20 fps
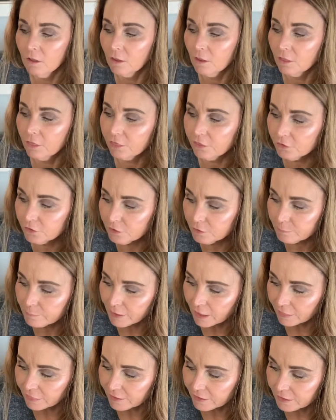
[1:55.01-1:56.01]
Third
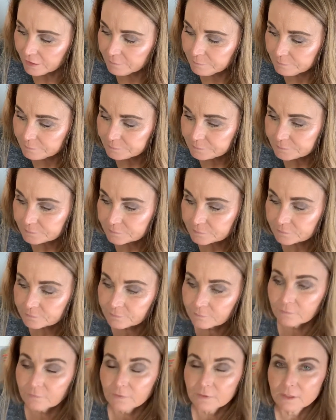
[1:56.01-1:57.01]
method,
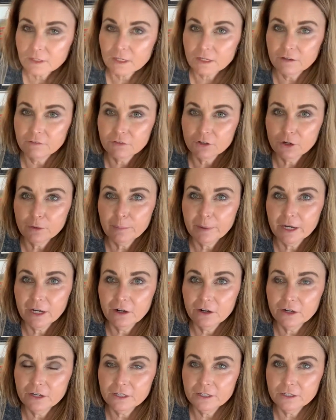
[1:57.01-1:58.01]
if you're a
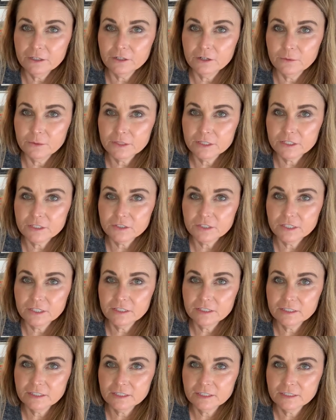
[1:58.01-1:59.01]
parent, you know what this
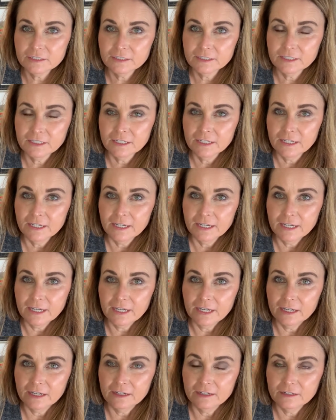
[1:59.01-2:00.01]
is.
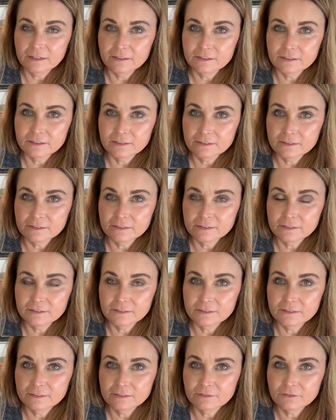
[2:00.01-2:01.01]
And
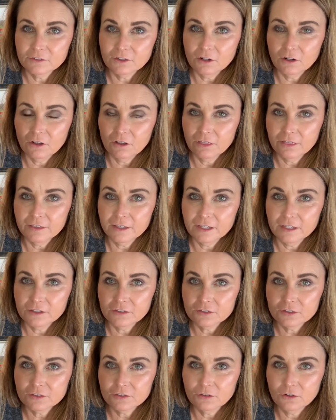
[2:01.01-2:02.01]
for all
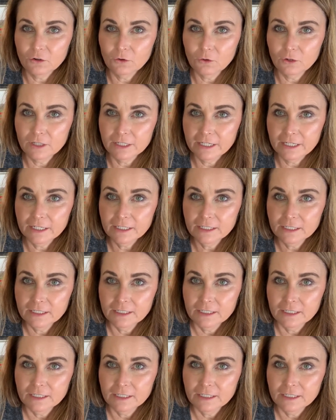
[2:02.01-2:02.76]
things holy,